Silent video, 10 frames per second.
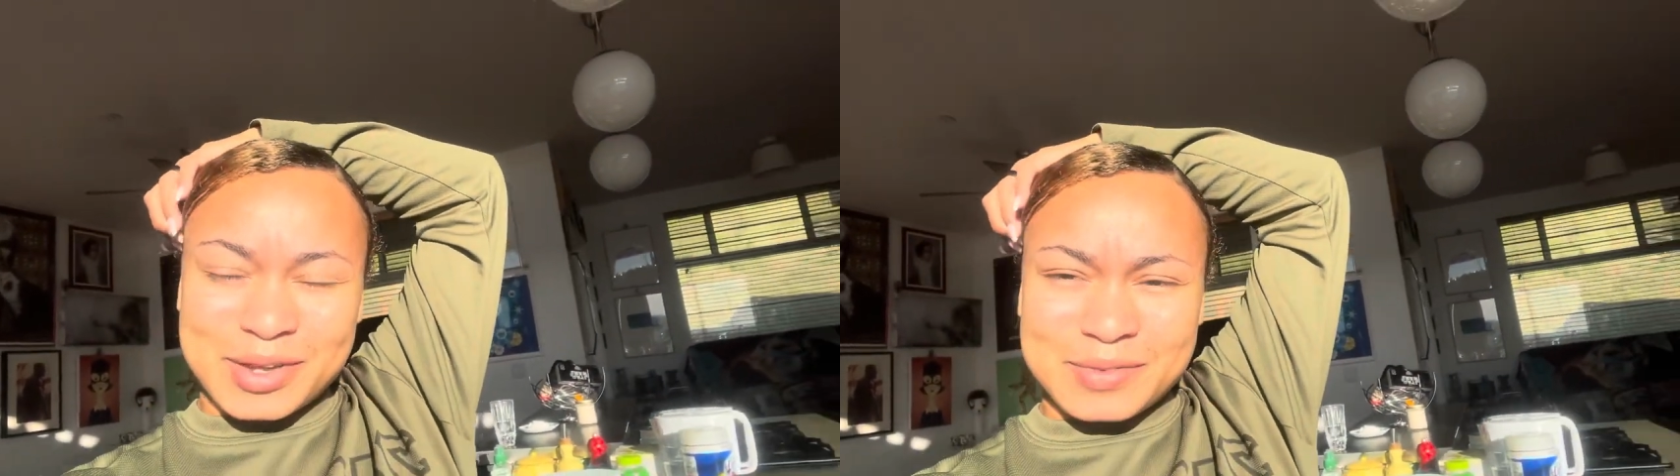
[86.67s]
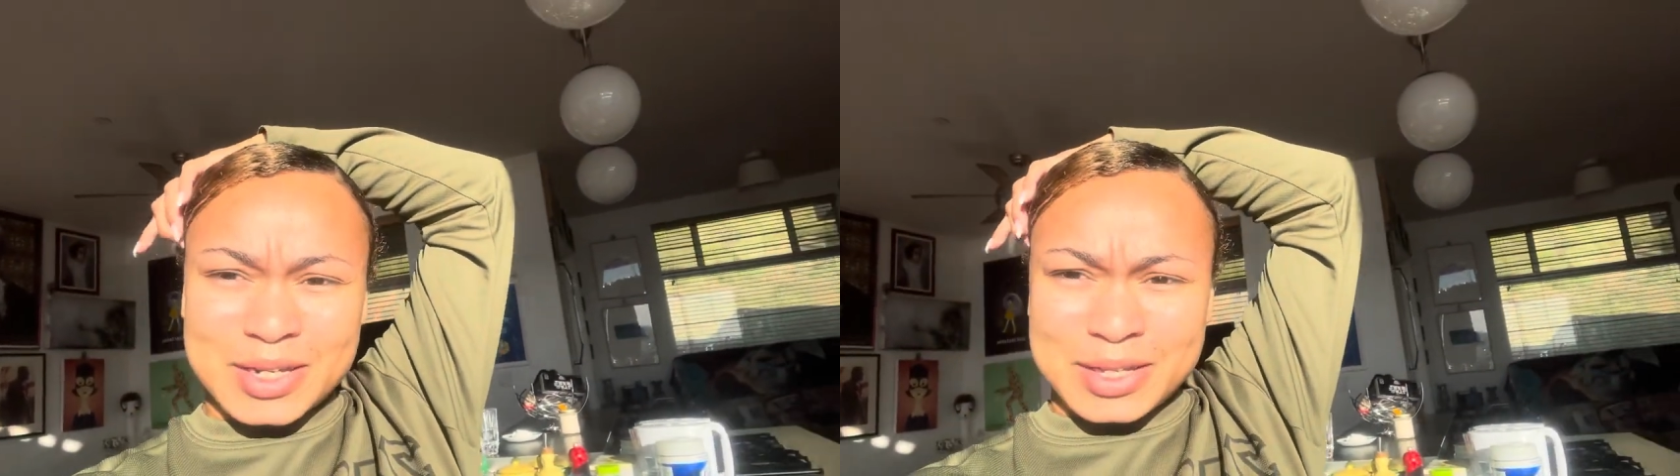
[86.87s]

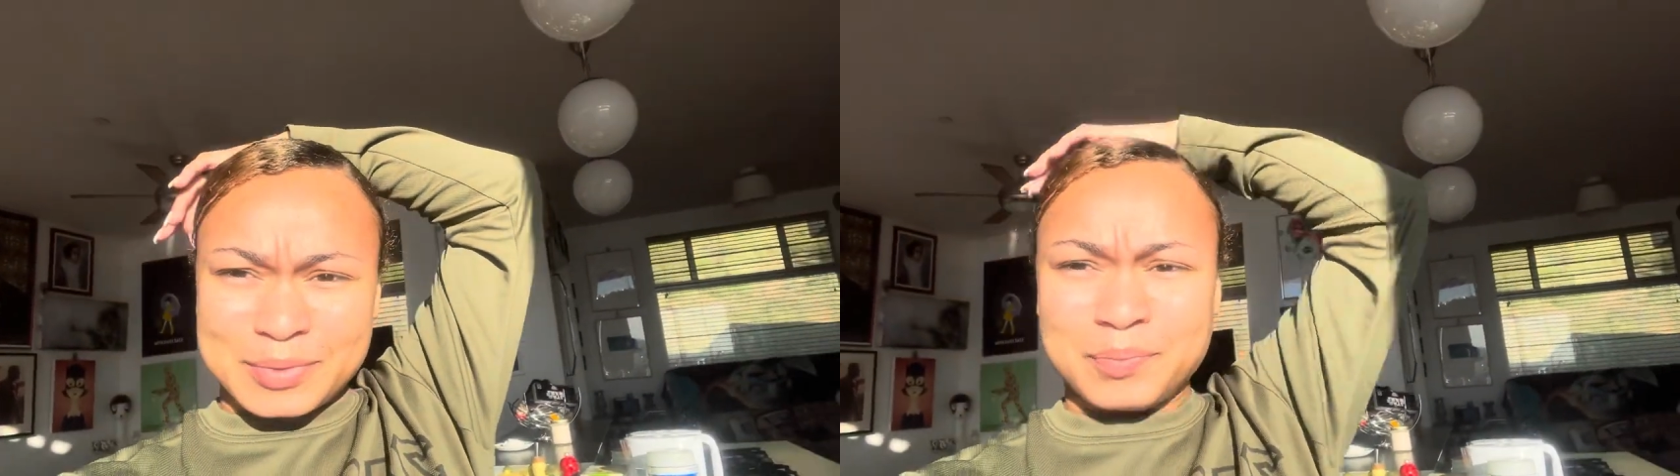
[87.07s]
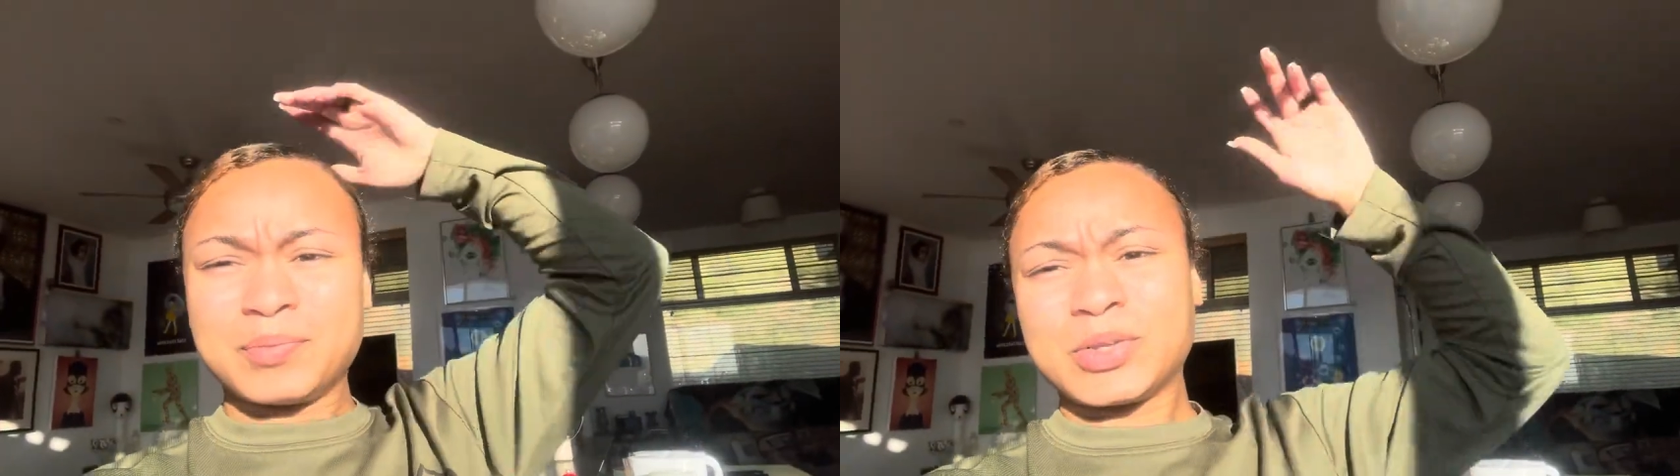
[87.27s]
have any
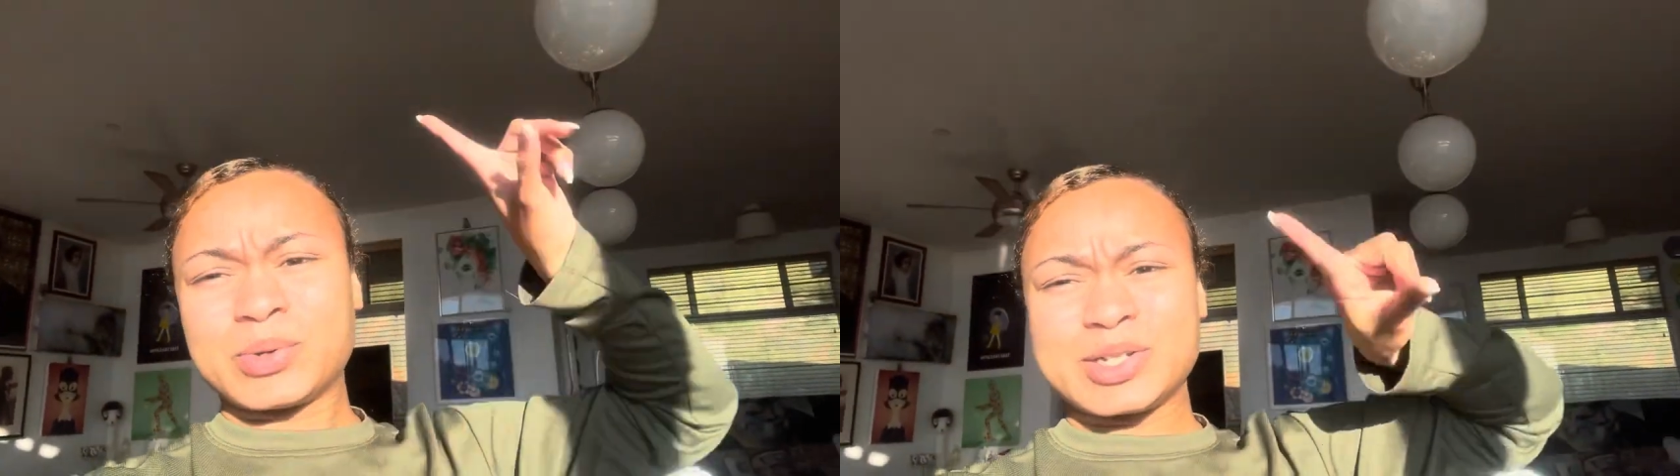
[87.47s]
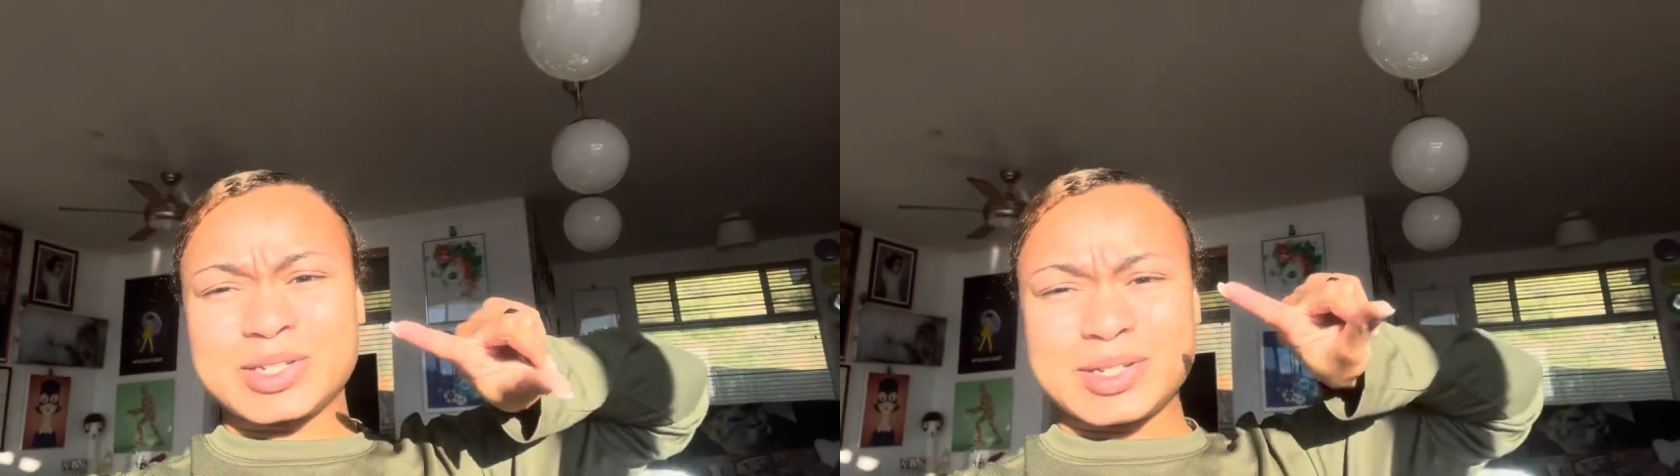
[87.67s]

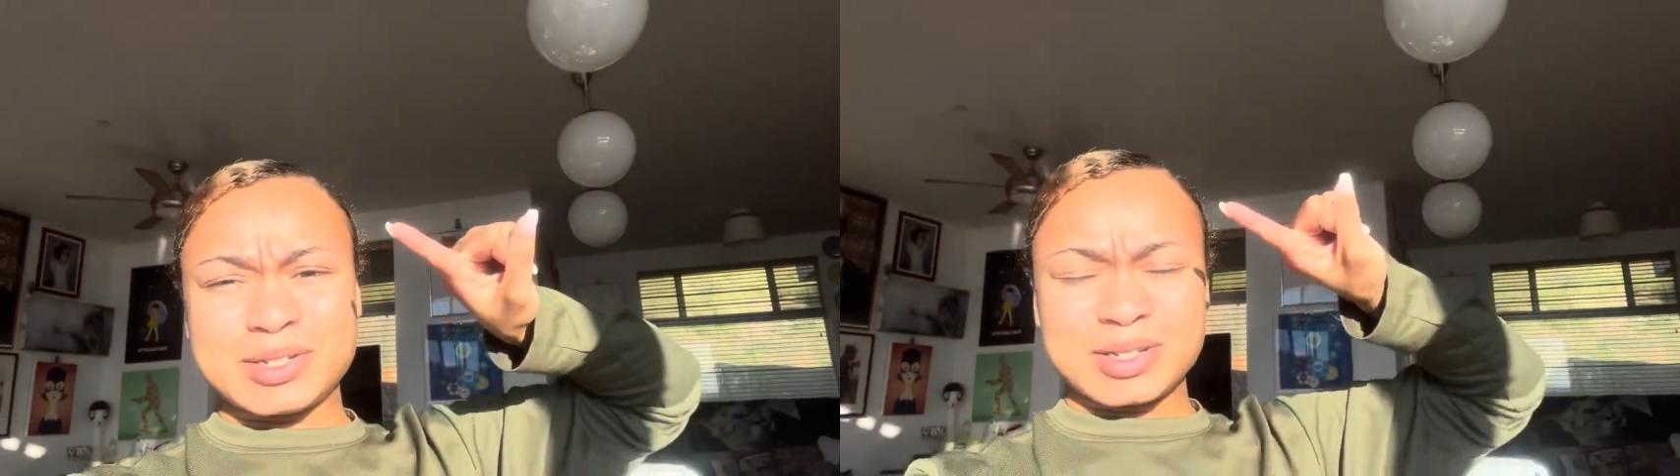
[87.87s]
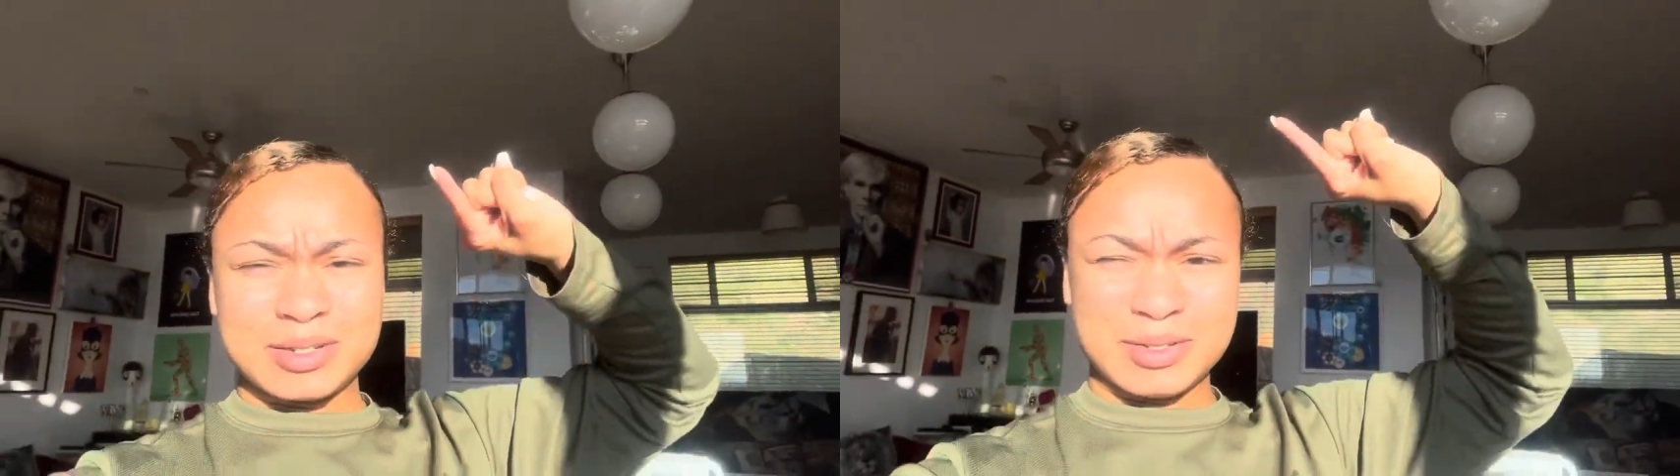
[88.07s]
questions,